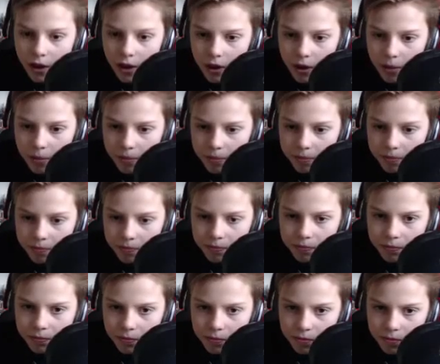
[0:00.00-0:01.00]
Um,
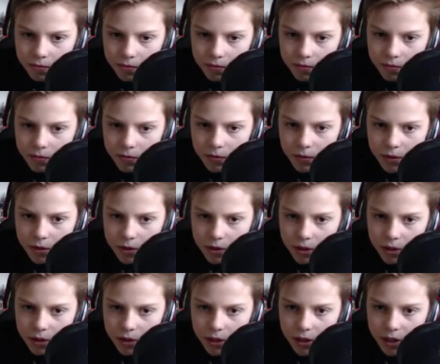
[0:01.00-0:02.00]

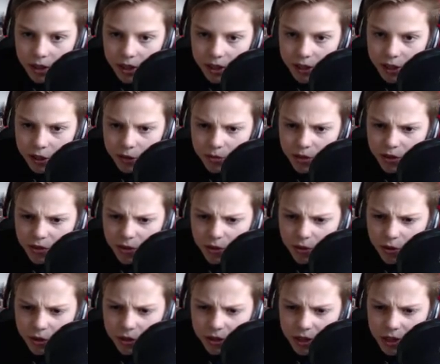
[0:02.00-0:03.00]
yeah, tell me if you
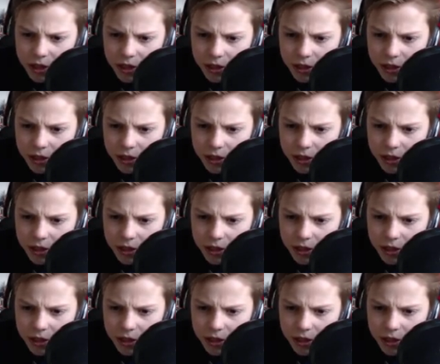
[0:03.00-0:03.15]
want to